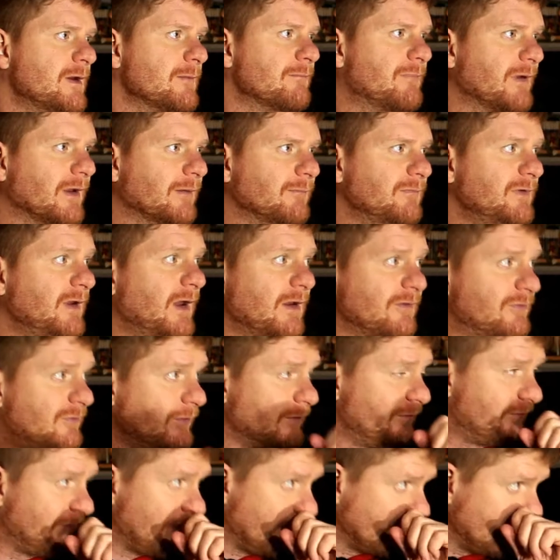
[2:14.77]
But yeah,
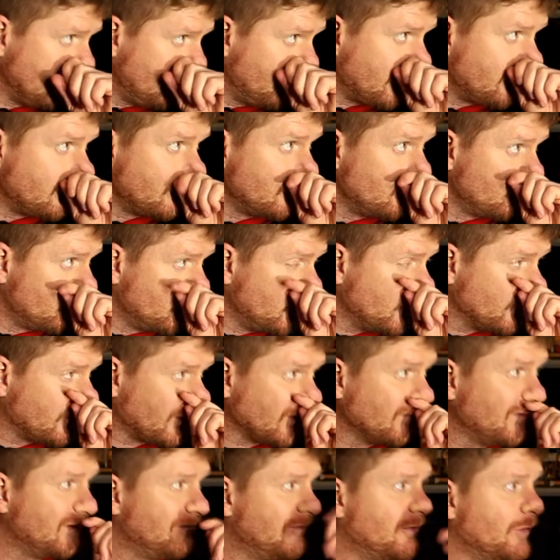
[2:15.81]
so sadly that didn't work.
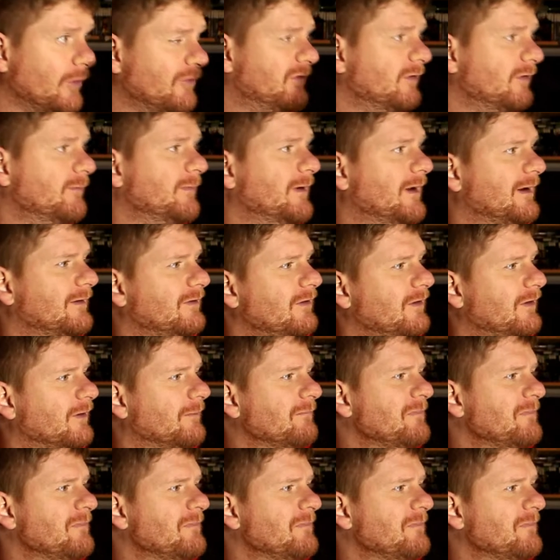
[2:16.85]
I mean, you've got someone like,